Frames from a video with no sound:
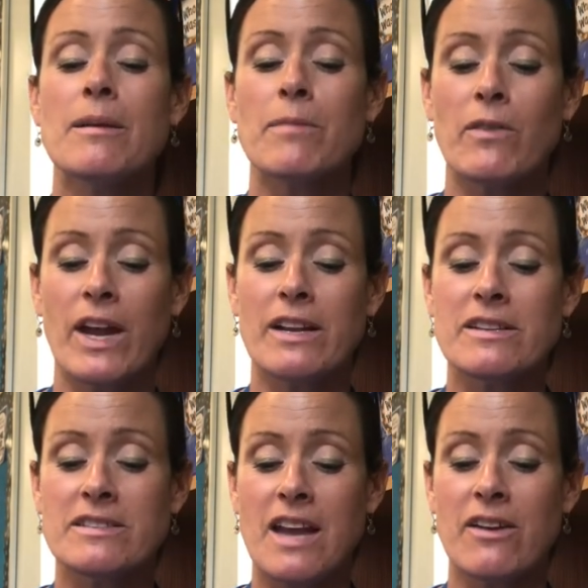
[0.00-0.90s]

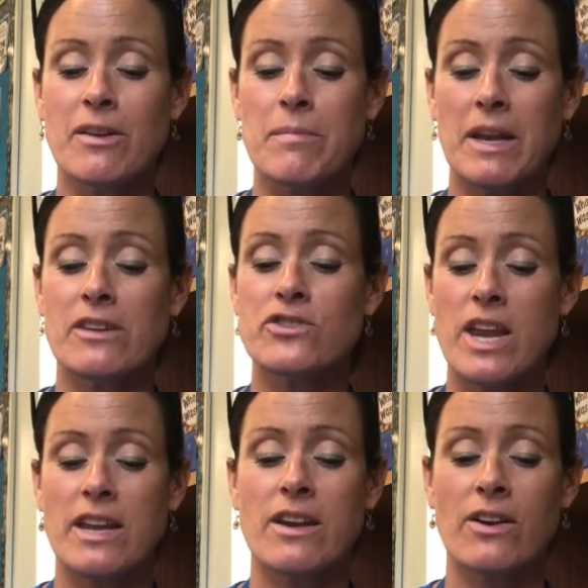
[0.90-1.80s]
Miranda stared at me,
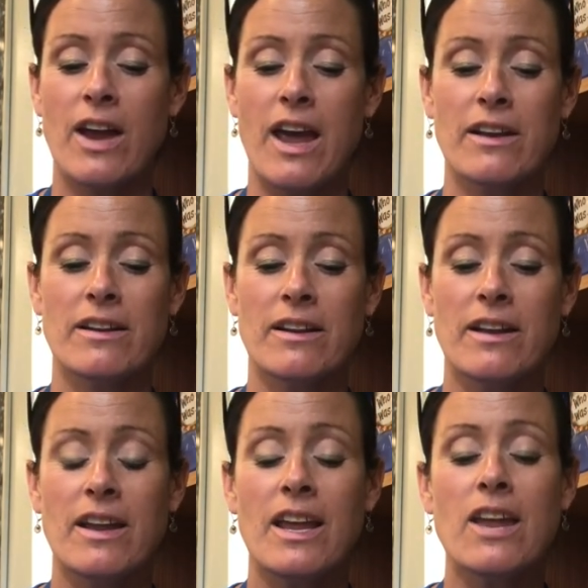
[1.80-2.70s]
shaking her head.
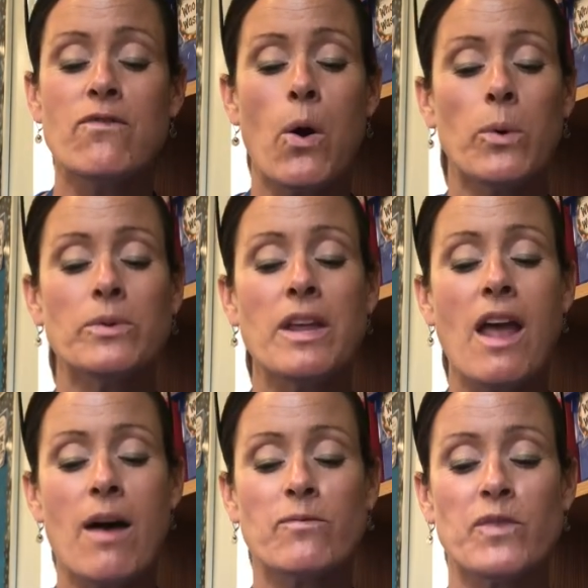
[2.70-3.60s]
"If only
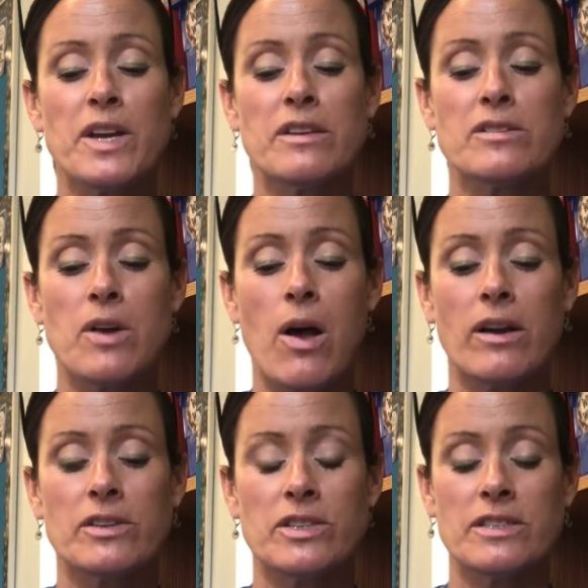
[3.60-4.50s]
Humphrey could
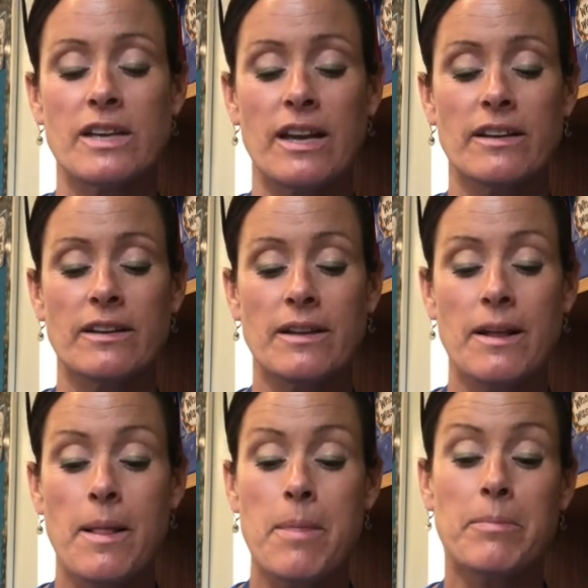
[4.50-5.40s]
talk," she said.
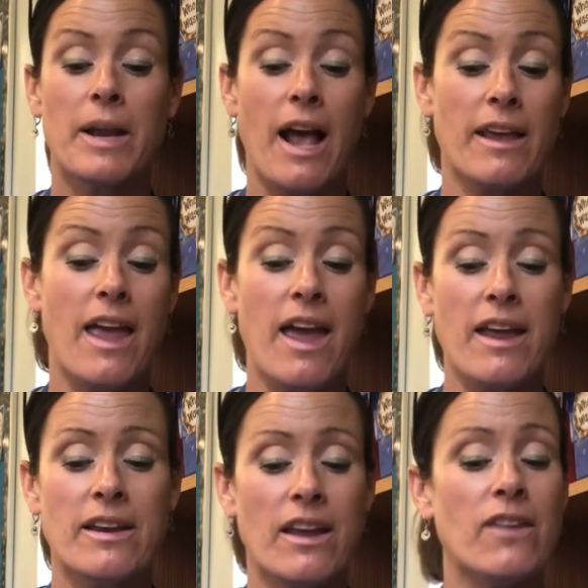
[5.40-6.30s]
"But I
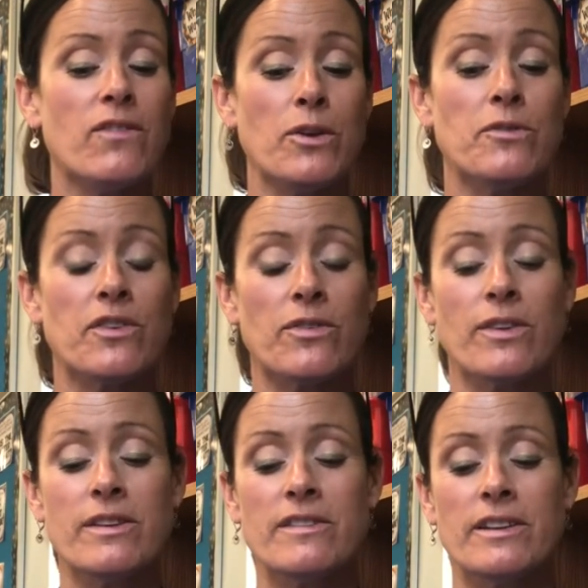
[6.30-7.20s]
can, if you'd just
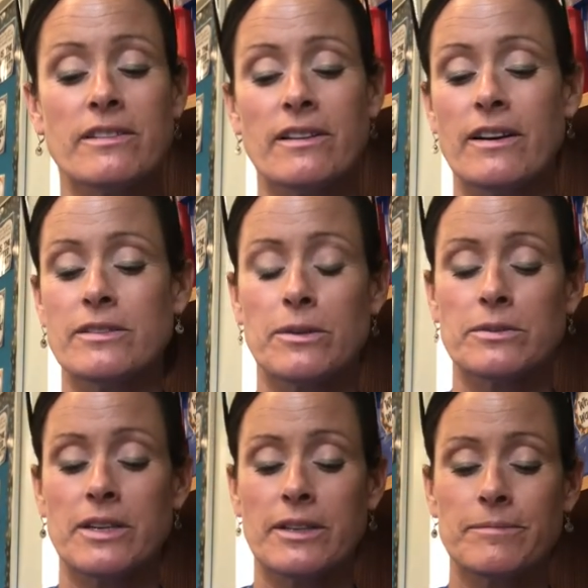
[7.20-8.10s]
listen," I
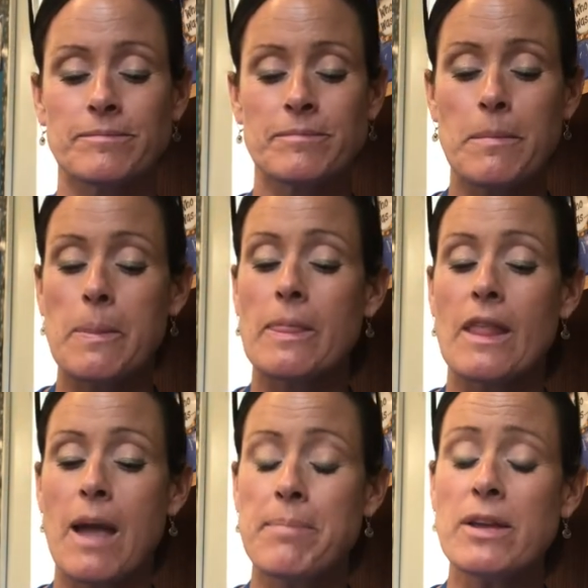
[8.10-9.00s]
told her.
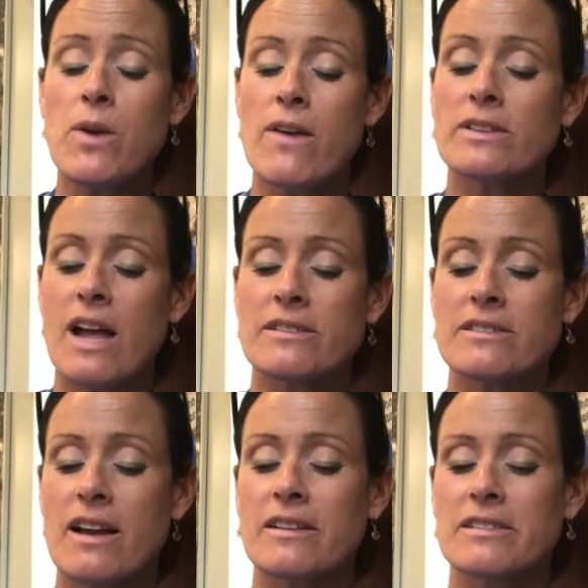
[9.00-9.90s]
"I bet you have a lot to
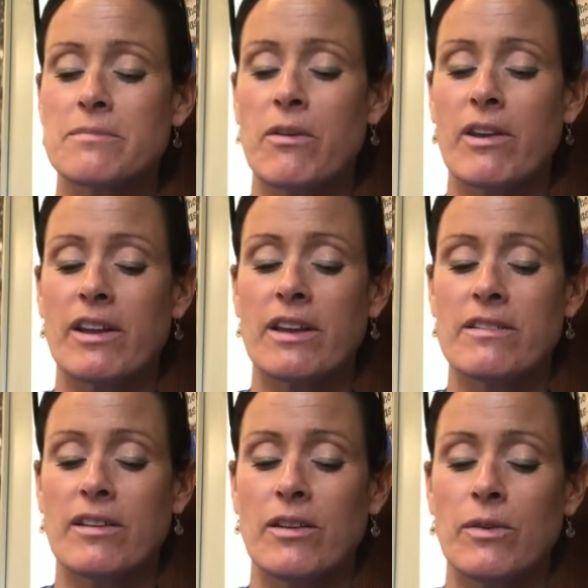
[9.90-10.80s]
tell us," Miranda
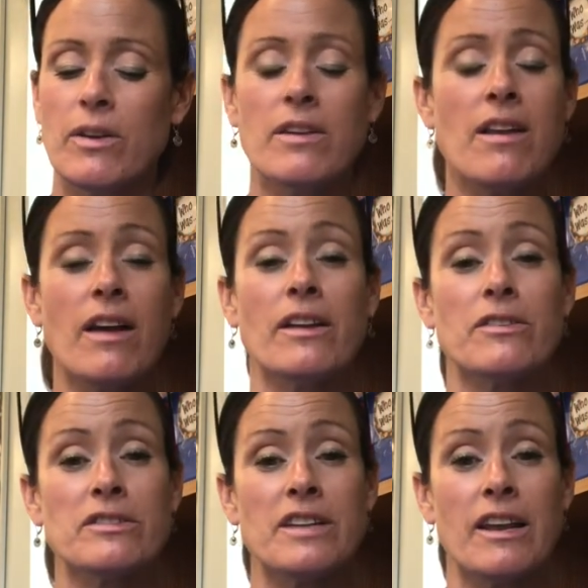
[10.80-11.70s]
continued, not
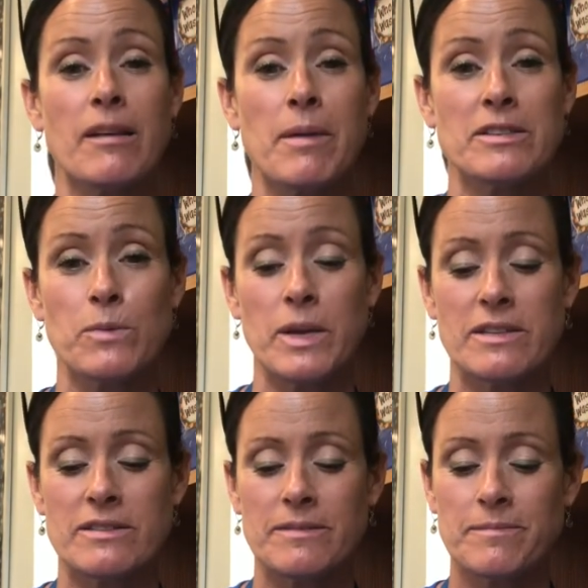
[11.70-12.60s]
understanding my
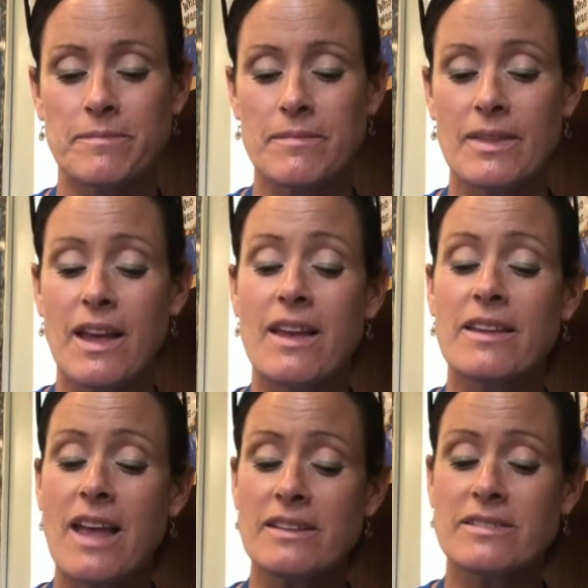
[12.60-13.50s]
squeaks.
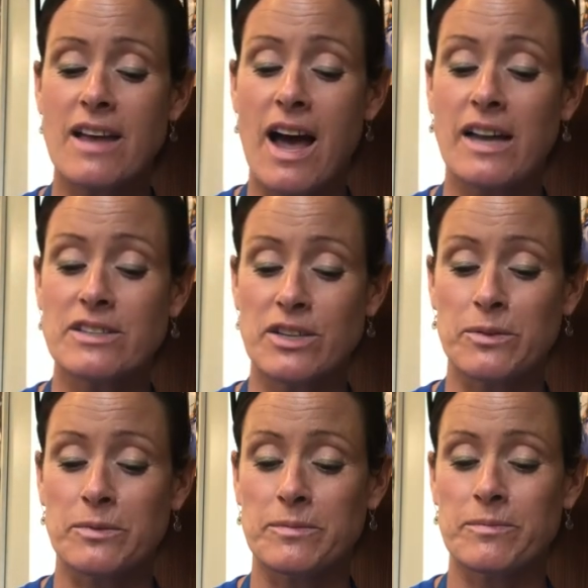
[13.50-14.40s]
"Yes, I do.